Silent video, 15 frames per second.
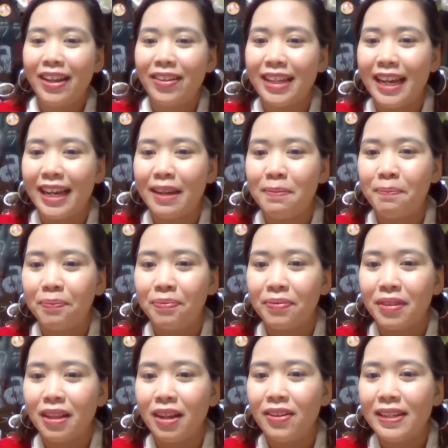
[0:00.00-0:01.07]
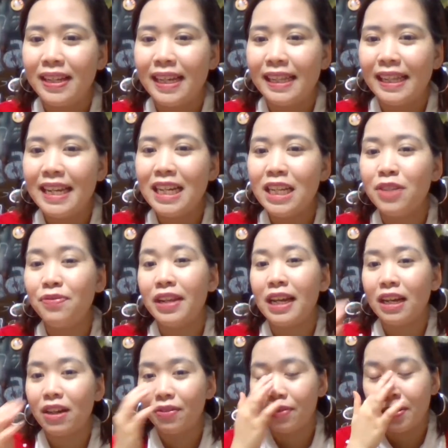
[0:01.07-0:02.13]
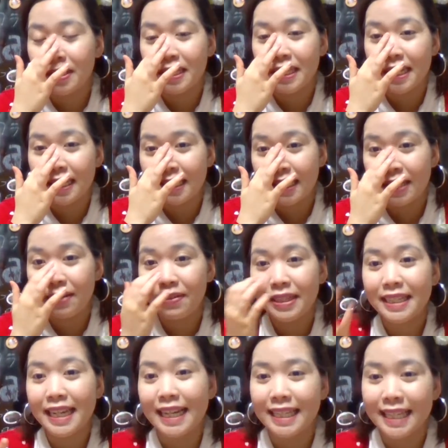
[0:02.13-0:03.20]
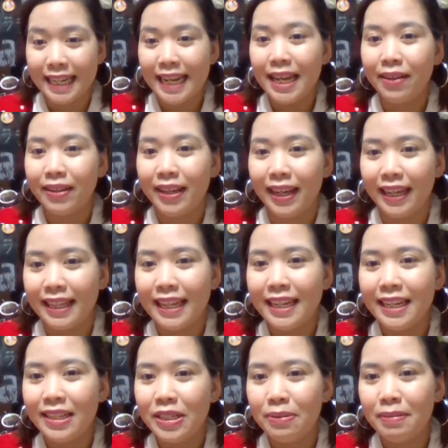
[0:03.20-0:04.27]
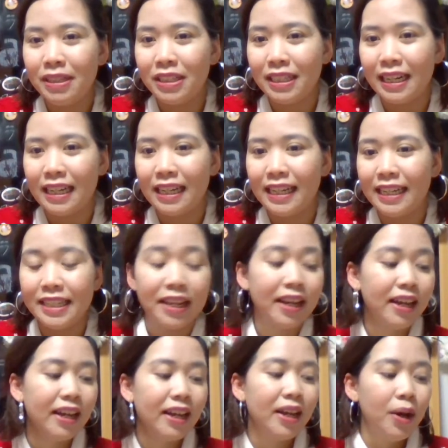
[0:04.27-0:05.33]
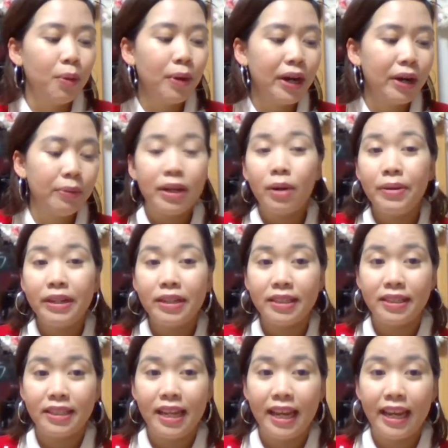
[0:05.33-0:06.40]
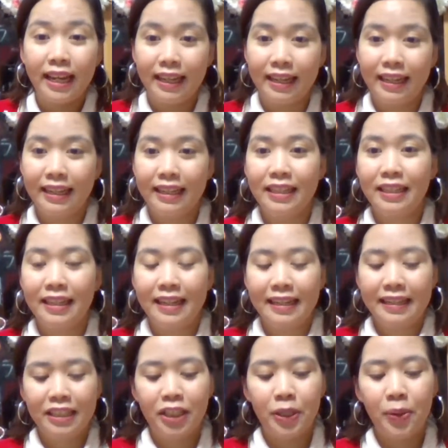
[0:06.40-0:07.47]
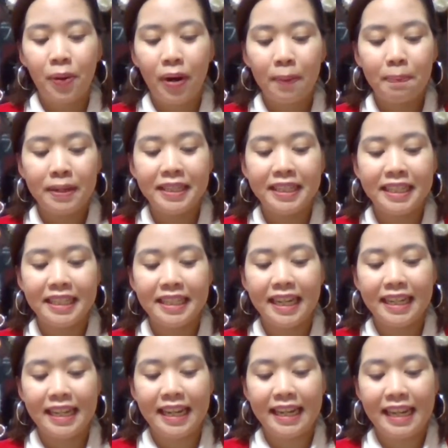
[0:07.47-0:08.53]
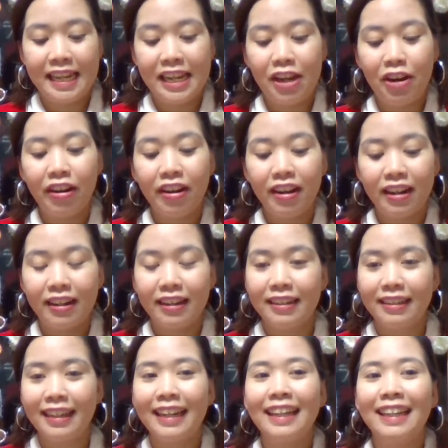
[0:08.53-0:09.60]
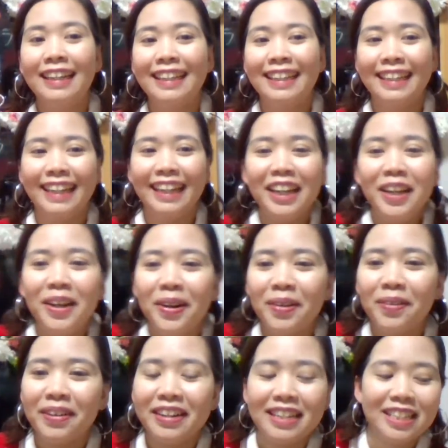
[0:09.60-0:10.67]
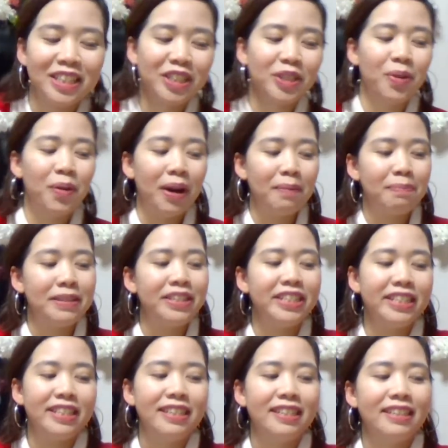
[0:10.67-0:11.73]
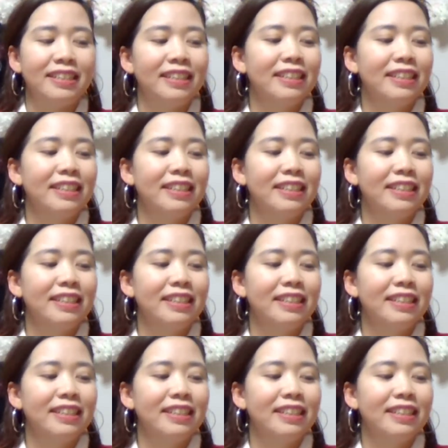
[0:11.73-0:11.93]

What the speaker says: Okay. Okay, Leon's vlog, of course, yes. And Red's yes, ane? Okay, thank you so much, guys. What are we going to sing? Joe RPG is not yet here. Where is Joe RPG?